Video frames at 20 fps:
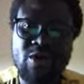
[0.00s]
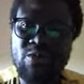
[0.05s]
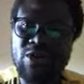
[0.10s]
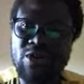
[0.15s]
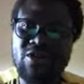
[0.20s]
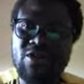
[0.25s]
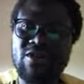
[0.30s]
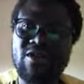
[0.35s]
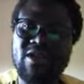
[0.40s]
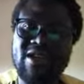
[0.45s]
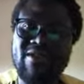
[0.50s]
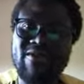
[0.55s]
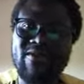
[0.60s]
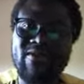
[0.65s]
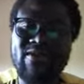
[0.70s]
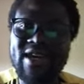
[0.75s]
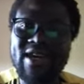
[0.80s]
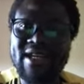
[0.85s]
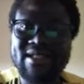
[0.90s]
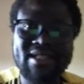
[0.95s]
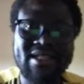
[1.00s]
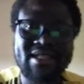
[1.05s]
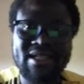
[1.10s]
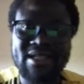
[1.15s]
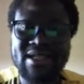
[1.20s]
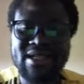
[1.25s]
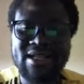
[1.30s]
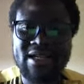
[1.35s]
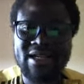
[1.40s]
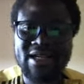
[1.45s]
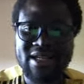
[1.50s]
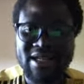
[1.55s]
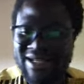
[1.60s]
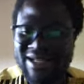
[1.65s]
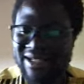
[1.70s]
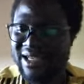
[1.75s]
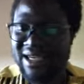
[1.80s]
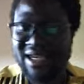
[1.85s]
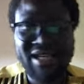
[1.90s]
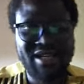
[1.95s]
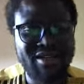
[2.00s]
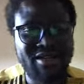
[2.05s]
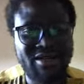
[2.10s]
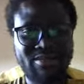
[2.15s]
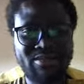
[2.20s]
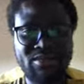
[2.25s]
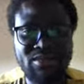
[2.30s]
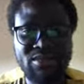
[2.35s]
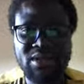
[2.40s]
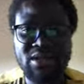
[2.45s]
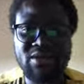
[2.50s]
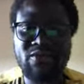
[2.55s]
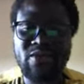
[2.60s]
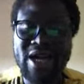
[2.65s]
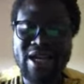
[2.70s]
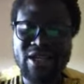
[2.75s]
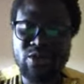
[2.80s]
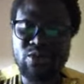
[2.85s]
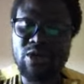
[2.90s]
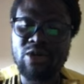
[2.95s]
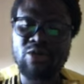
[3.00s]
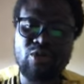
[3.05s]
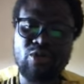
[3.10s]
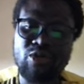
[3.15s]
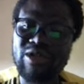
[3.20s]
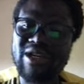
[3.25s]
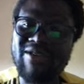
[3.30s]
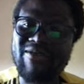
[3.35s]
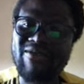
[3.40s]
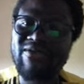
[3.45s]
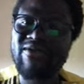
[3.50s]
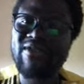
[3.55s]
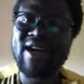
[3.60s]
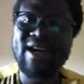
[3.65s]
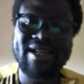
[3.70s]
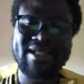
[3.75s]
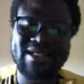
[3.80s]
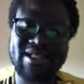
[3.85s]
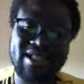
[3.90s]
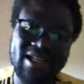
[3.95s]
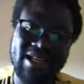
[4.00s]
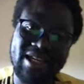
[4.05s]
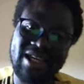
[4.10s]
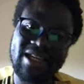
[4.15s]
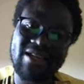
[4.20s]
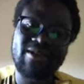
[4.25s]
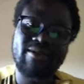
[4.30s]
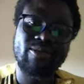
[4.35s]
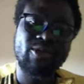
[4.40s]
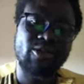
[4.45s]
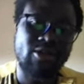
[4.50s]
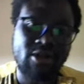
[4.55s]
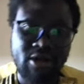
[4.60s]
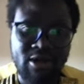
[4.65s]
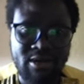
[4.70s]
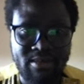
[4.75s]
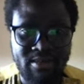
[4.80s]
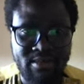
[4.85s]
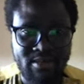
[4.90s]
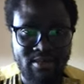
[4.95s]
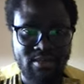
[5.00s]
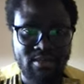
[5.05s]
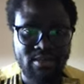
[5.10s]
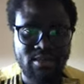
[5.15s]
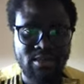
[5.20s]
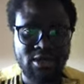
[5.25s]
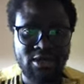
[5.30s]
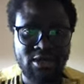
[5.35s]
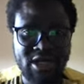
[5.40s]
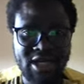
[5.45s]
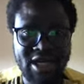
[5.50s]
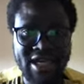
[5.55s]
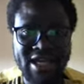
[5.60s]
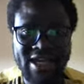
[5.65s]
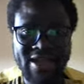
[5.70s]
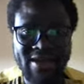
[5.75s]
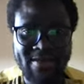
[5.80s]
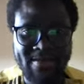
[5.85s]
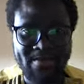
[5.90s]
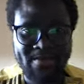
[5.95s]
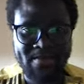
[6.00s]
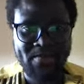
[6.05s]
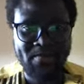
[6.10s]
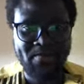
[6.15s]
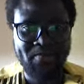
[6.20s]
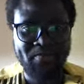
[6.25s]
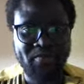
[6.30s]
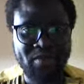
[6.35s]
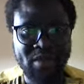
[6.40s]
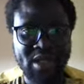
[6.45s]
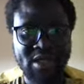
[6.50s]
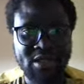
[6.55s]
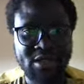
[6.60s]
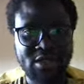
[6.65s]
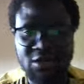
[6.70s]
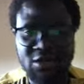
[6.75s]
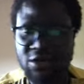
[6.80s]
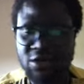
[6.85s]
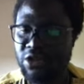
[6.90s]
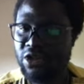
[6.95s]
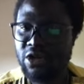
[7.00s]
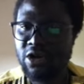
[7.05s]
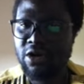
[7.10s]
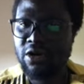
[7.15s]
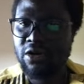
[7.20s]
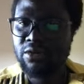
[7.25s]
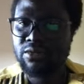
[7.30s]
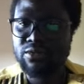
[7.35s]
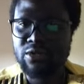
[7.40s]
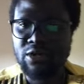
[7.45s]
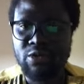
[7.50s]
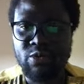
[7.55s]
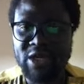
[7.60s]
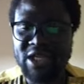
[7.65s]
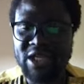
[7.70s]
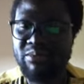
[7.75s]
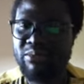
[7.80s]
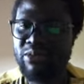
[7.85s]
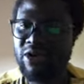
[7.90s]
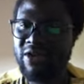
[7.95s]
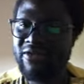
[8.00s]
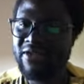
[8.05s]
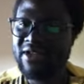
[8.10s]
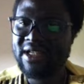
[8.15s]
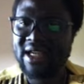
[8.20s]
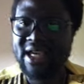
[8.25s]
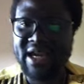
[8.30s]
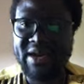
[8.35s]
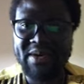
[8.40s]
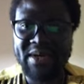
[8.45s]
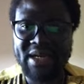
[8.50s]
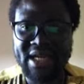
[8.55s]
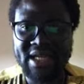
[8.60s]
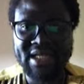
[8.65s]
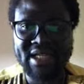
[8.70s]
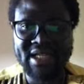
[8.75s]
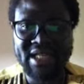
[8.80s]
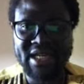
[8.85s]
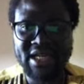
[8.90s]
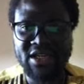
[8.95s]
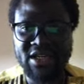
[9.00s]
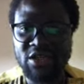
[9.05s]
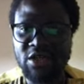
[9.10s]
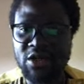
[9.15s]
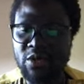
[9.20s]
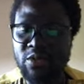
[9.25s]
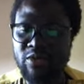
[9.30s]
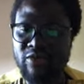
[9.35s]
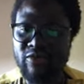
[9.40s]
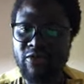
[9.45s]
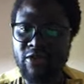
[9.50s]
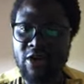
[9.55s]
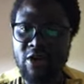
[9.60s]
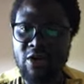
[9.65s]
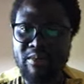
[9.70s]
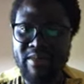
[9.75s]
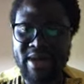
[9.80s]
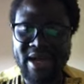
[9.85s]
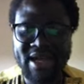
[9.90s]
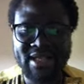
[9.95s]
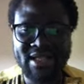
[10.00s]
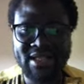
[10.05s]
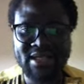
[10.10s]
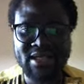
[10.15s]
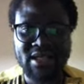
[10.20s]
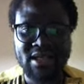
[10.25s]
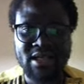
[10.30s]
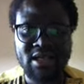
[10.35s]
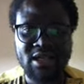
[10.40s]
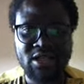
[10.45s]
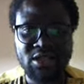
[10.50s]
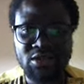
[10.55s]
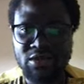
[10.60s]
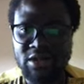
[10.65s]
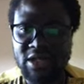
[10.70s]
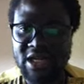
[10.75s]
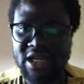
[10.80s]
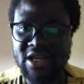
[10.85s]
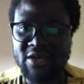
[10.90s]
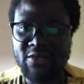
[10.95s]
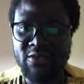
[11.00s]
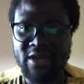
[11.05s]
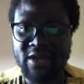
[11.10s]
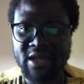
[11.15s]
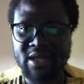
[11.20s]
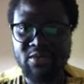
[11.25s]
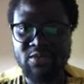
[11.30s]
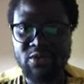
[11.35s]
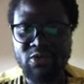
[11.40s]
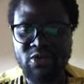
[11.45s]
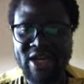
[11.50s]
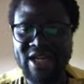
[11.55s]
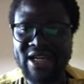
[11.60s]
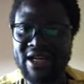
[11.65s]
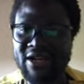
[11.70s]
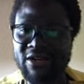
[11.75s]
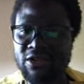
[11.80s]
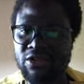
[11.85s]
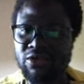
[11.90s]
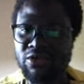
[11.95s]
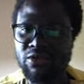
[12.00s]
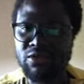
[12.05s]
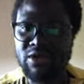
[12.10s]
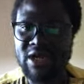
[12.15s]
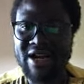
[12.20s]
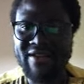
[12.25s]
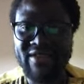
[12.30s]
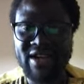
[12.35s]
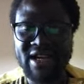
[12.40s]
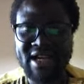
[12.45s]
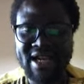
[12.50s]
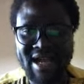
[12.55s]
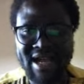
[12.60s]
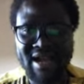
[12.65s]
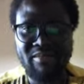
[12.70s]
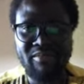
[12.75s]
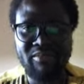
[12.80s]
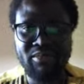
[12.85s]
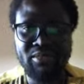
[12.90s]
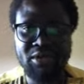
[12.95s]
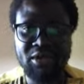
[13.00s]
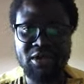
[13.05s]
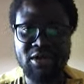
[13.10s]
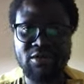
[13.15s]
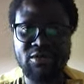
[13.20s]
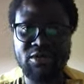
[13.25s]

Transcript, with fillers: wouldn't invest in this kingdom. The wise one would invest in the kingdom to come. Okay, so, you know, we the brothers here in Italy, you know, we've all met today. We went out to have a camp. You know,